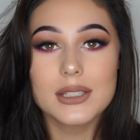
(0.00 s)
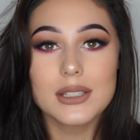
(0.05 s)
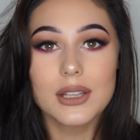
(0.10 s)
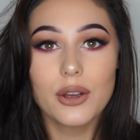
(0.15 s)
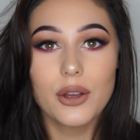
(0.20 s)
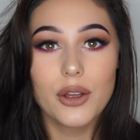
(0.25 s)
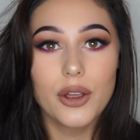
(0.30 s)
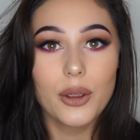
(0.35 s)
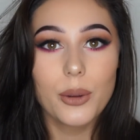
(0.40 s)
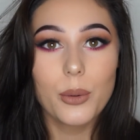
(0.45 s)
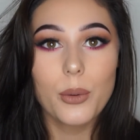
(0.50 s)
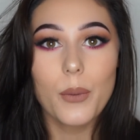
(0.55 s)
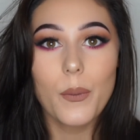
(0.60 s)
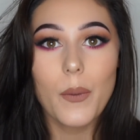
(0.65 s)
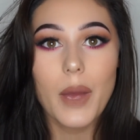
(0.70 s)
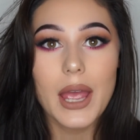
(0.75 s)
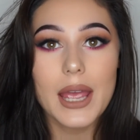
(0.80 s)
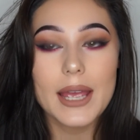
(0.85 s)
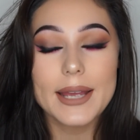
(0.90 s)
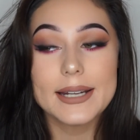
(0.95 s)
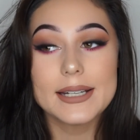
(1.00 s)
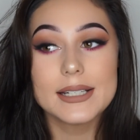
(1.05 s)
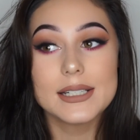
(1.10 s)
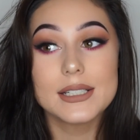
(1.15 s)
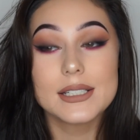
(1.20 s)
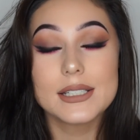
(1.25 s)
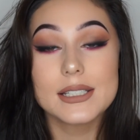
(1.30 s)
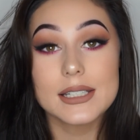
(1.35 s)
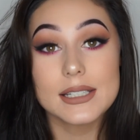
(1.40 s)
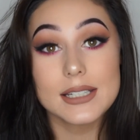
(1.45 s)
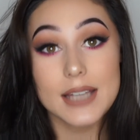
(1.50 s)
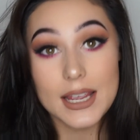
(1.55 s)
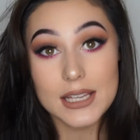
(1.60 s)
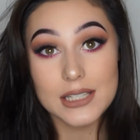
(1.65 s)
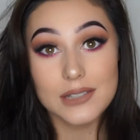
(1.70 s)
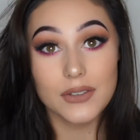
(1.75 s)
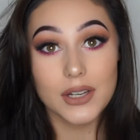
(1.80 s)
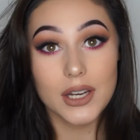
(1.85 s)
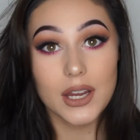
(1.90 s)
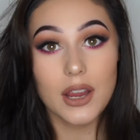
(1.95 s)
So in
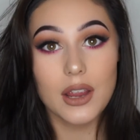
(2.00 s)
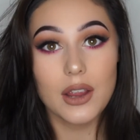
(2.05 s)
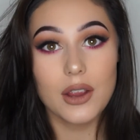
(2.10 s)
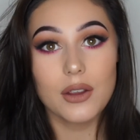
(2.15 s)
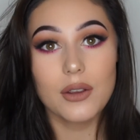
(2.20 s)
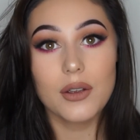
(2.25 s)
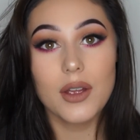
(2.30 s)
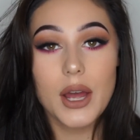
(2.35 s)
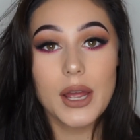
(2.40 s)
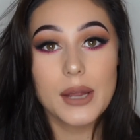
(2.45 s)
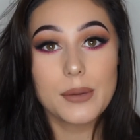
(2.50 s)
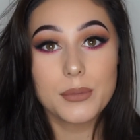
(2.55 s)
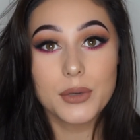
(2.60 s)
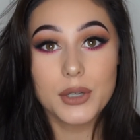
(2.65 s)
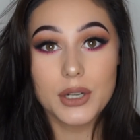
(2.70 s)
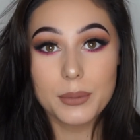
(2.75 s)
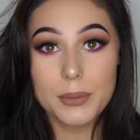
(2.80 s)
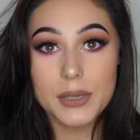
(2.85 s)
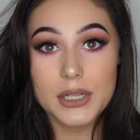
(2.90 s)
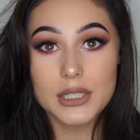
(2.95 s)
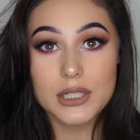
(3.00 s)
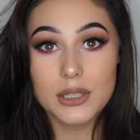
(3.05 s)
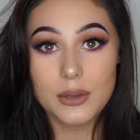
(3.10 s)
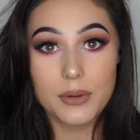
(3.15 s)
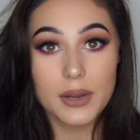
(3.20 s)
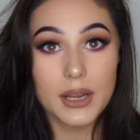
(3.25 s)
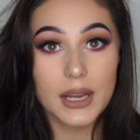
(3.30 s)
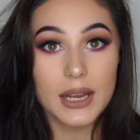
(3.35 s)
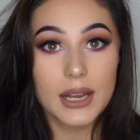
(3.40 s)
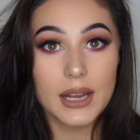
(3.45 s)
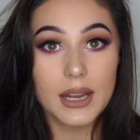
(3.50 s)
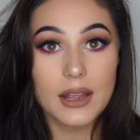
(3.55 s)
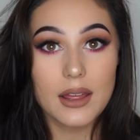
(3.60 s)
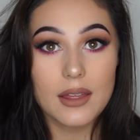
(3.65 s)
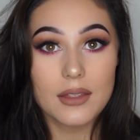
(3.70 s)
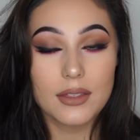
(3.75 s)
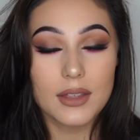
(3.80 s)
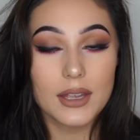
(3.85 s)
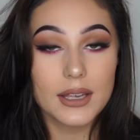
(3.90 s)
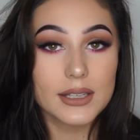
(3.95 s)
today's video I'm gonna be doing
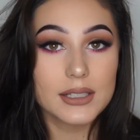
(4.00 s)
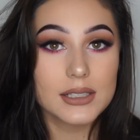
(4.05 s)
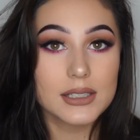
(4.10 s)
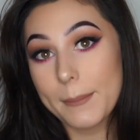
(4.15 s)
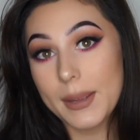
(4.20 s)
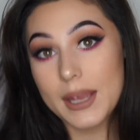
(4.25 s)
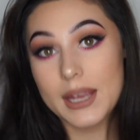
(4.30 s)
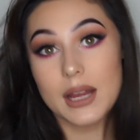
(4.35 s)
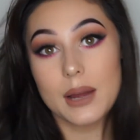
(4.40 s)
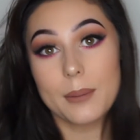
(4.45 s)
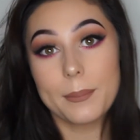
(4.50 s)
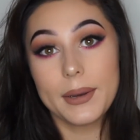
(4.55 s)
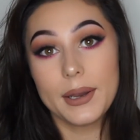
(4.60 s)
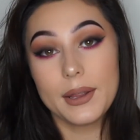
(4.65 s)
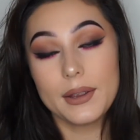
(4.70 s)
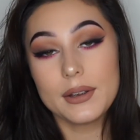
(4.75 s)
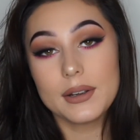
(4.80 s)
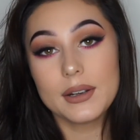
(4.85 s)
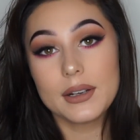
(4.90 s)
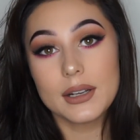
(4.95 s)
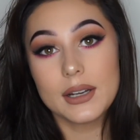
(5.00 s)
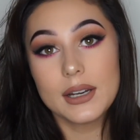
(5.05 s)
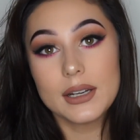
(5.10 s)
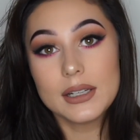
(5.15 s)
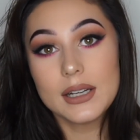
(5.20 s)
this makeup look.